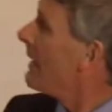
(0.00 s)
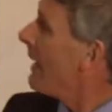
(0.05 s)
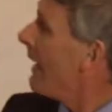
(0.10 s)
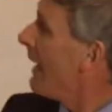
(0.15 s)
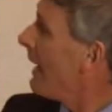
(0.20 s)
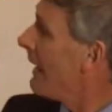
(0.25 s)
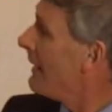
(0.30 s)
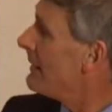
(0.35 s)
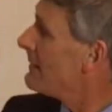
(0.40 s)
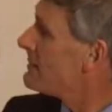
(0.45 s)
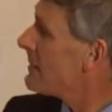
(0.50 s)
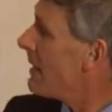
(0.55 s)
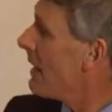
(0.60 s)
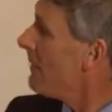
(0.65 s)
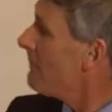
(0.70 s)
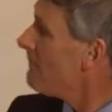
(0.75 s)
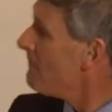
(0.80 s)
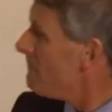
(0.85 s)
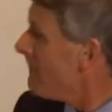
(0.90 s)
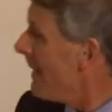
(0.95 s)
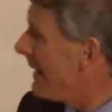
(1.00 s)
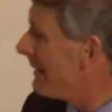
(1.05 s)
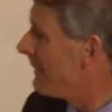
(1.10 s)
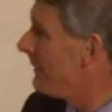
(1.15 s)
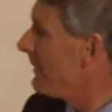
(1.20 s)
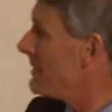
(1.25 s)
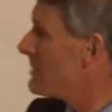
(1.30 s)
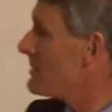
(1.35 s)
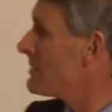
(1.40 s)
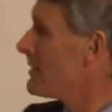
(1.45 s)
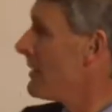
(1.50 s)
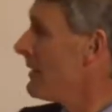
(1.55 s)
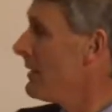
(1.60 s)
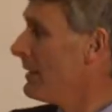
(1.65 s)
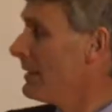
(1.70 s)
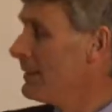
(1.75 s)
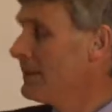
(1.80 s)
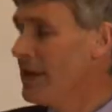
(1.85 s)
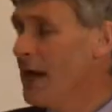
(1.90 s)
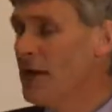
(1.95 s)
and make this
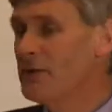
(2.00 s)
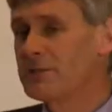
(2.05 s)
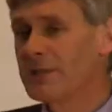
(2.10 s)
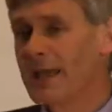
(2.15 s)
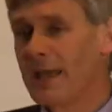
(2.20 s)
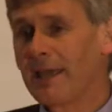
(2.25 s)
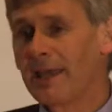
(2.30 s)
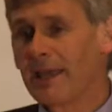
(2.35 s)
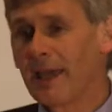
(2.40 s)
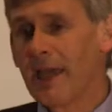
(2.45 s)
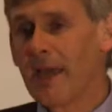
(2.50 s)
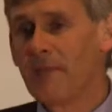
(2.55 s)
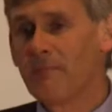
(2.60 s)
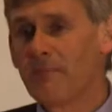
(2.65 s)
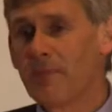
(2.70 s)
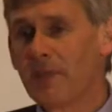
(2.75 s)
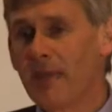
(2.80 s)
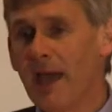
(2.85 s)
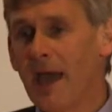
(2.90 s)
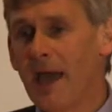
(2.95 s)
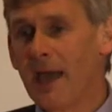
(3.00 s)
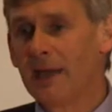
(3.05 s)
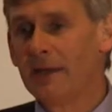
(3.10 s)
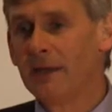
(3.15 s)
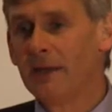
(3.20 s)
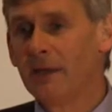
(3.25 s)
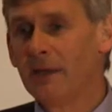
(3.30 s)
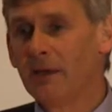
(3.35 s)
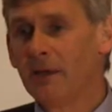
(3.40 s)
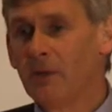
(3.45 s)
no-take MPA